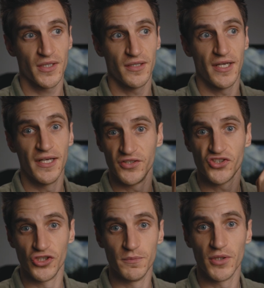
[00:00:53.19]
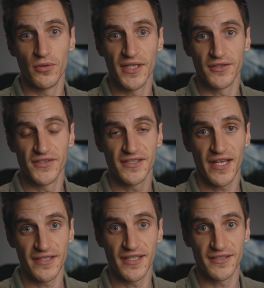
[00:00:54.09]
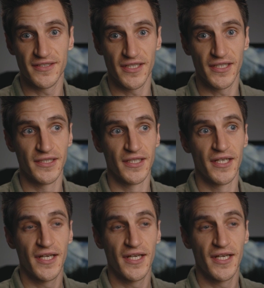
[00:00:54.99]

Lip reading: It's super quick because it's SSD.